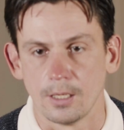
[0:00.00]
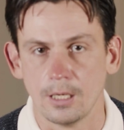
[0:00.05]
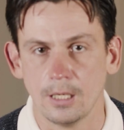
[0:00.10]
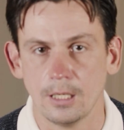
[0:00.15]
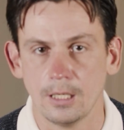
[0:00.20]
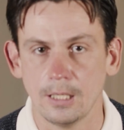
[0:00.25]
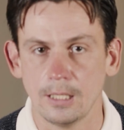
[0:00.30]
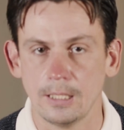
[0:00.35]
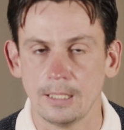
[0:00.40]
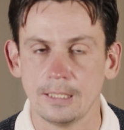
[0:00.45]

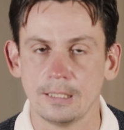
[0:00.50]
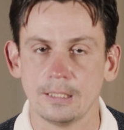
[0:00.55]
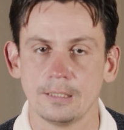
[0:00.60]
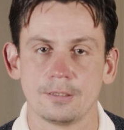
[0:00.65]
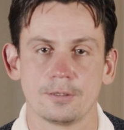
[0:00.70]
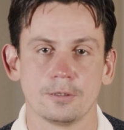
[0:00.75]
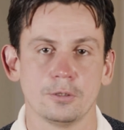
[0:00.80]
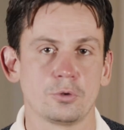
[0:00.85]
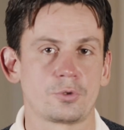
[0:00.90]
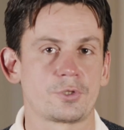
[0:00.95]
And
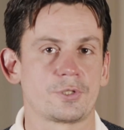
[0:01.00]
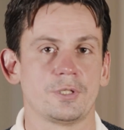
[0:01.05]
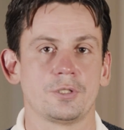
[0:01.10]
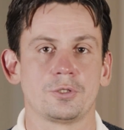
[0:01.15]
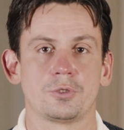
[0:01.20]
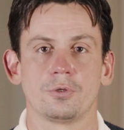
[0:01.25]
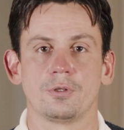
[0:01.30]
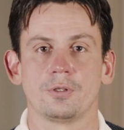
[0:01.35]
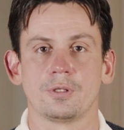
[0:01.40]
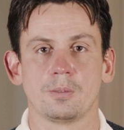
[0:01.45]
it looks
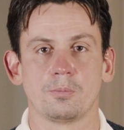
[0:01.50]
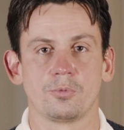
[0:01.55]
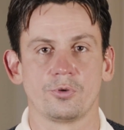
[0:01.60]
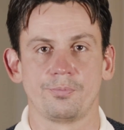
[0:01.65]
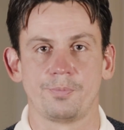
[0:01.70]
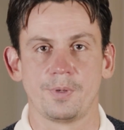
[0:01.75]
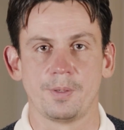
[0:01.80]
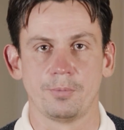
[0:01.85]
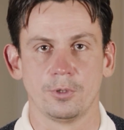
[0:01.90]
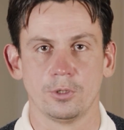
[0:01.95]
into the number
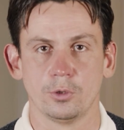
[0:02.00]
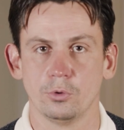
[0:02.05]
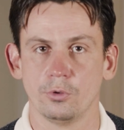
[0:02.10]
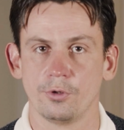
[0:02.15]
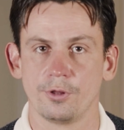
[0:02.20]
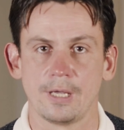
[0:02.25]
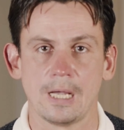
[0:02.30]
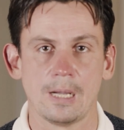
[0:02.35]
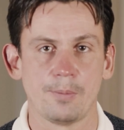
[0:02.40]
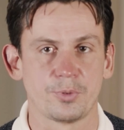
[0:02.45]
of people who
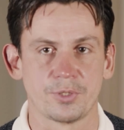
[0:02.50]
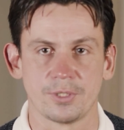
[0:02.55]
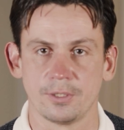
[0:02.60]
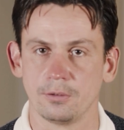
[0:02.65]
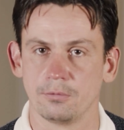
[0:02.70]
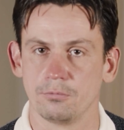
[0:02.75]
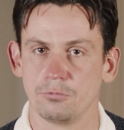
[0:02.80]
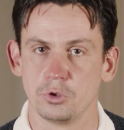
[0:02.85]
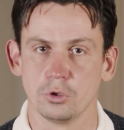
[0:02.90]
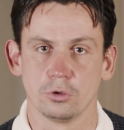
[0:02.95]
on the
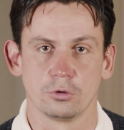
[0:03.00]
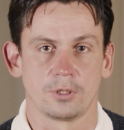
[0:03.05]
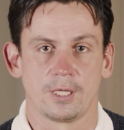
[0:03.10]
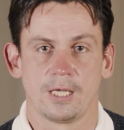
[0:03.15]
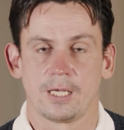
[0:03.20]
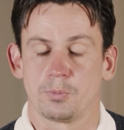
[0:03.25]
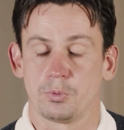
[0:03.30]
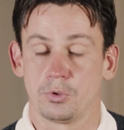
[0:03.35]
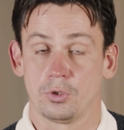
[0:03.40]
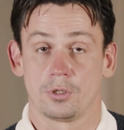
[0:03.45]
opposite don't
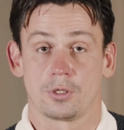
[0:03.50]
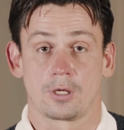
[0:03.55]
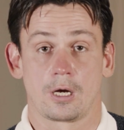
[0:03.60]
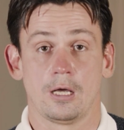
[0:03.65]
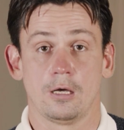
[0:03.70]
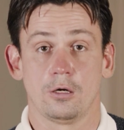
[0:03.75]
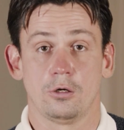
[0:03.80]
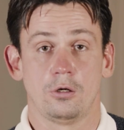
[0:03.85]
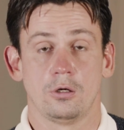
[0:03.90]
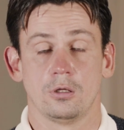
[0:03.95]
like product
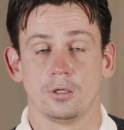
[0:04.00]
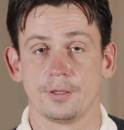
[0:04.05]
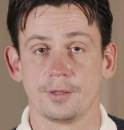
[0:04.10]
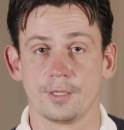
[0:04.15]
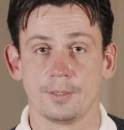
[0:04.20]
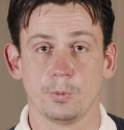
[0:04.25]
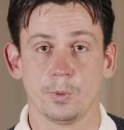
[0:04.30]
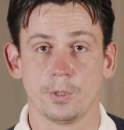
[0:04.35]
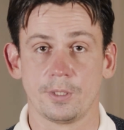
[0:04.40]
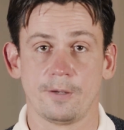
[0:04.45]
at all, and
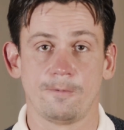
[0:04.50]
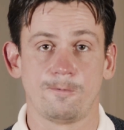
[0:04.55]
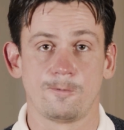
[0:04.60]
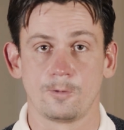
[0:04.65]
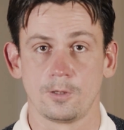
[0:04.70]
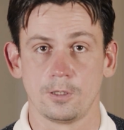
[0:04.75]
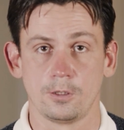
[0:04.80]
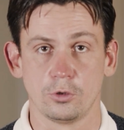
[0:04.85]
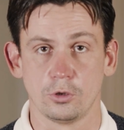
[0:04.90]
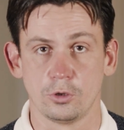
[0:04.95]
they will
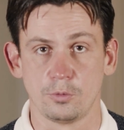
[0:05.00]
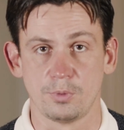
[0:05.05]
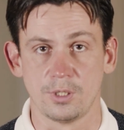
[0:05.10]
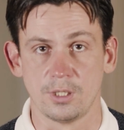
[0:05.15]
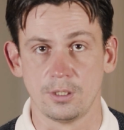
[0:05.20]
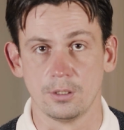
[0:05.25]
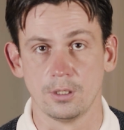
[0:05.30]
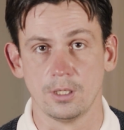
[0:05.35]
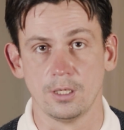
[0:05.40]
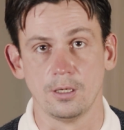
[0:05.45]
definitely not
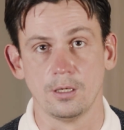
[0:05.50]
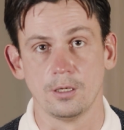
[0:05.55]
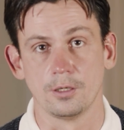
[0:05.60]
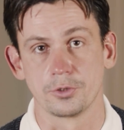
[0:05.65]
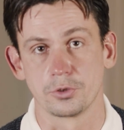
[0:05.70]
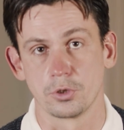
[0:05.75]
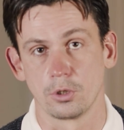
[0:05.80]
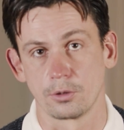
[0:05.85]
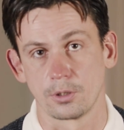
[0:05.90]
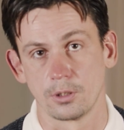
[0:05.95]
be
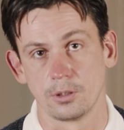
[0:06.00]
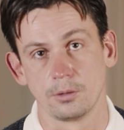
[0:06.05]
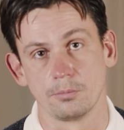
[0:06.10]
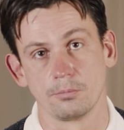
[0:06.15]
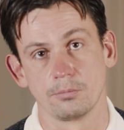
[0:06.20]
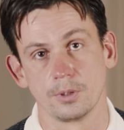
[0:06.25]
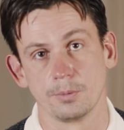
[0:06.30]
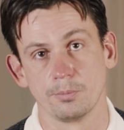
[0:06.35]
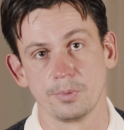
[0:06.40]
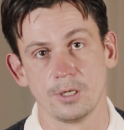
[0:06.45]

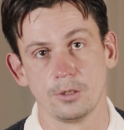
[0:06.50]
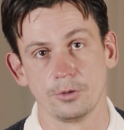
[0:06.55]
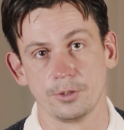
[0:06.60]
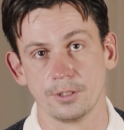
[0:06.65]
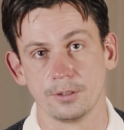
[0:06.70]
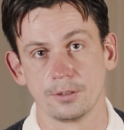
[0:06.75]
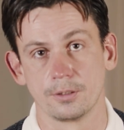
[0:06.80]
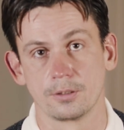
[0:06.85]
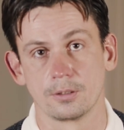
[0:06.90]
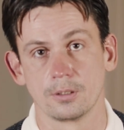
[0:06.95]
talking about
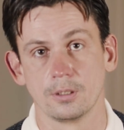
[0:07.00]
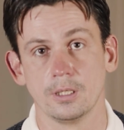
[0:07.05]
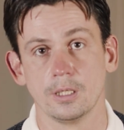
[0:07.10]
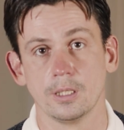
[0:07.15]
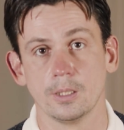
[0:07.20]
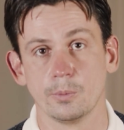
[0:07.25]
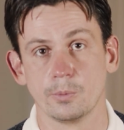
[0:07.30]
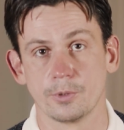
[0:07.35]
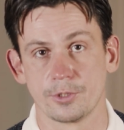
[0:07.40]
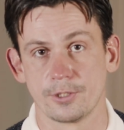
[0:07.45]
it
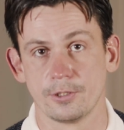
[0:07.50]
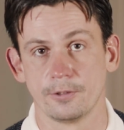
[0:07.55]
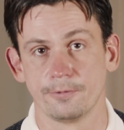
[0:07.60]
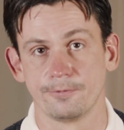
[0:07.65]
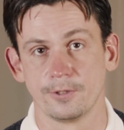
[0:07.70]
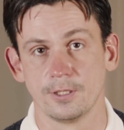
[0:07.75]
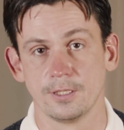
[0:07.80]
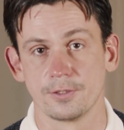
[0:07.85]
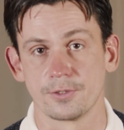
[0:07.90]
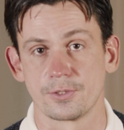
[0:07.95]
with their
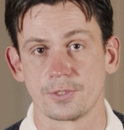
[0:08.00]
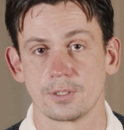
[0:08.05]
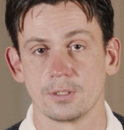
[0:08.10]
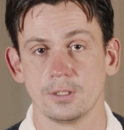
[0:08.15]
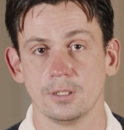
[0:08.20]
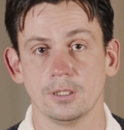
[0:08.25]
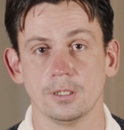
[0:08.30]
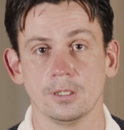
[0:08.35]
friends